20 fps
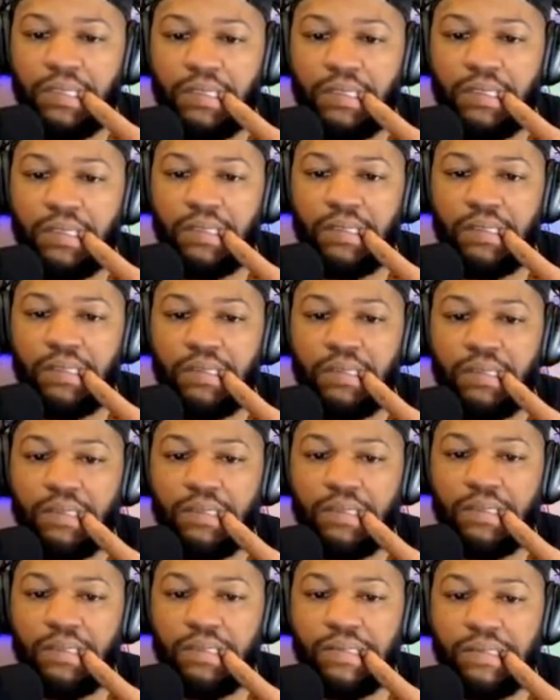
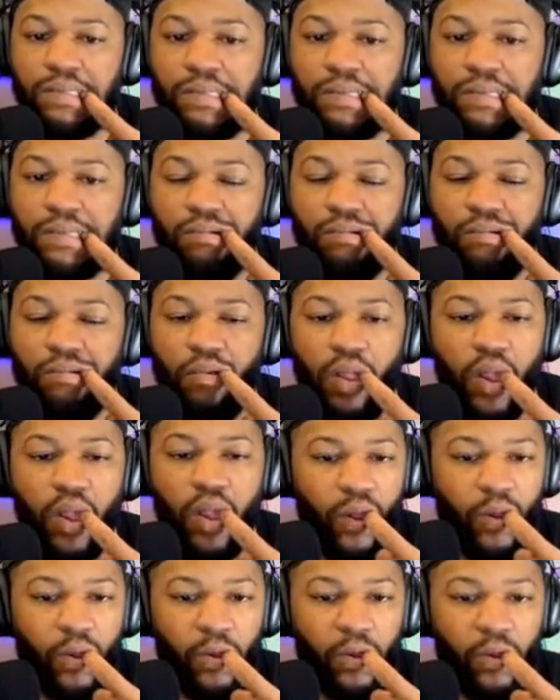
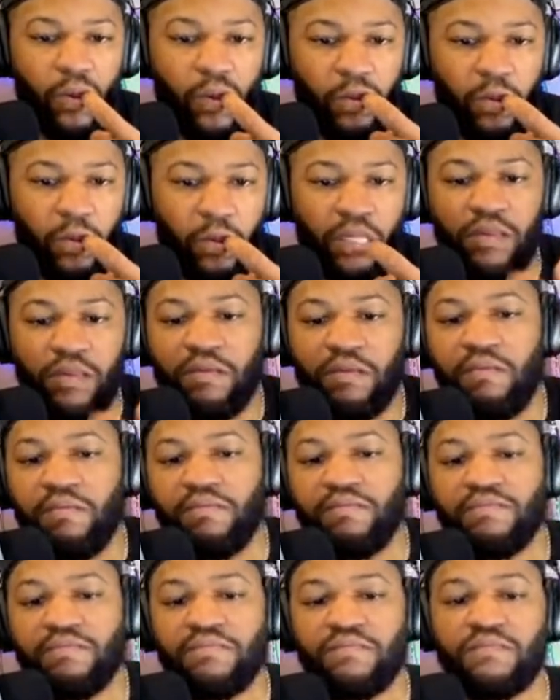
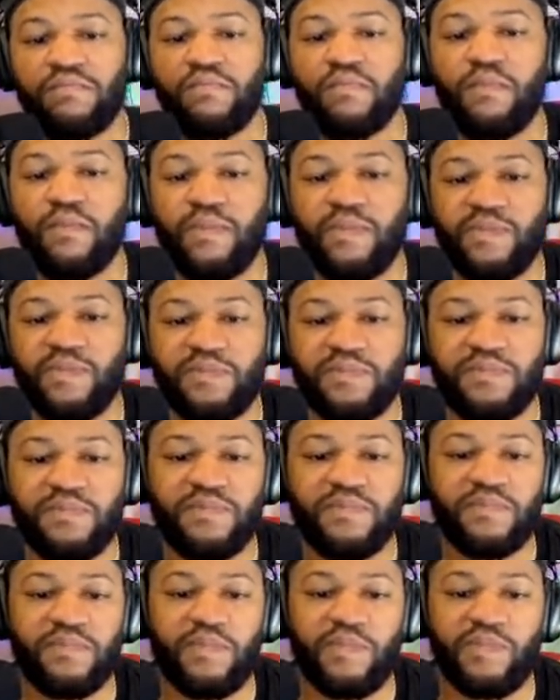
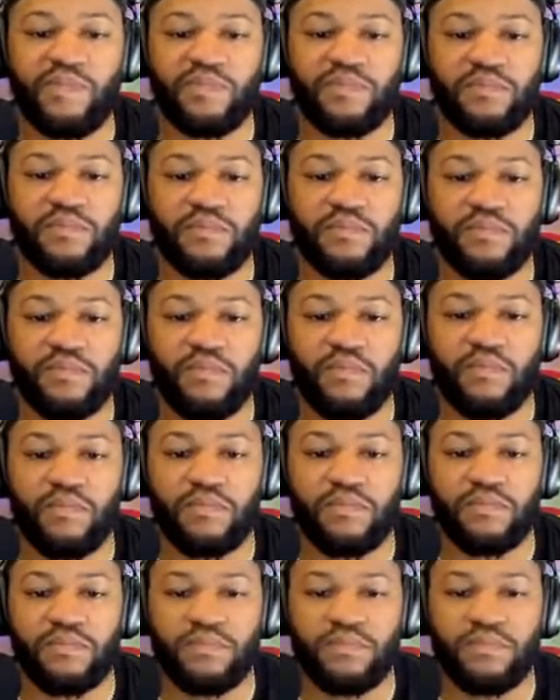
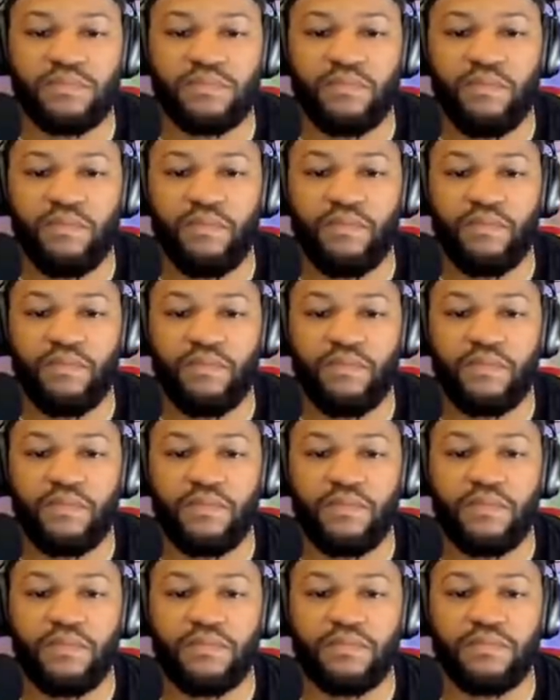
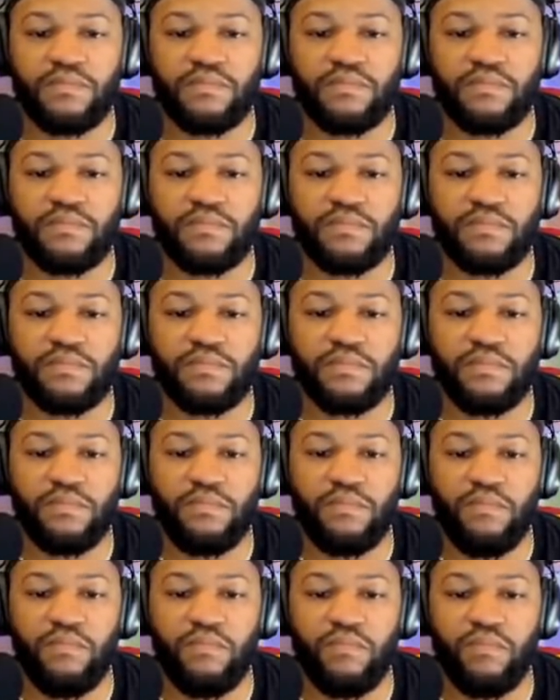
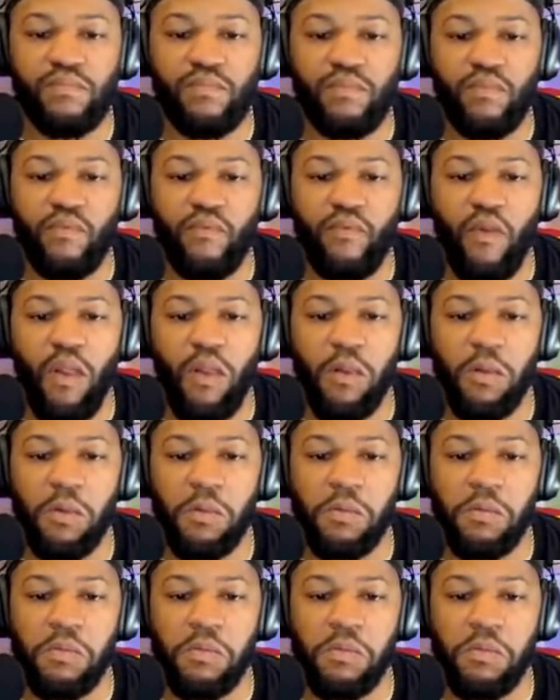(not speaking)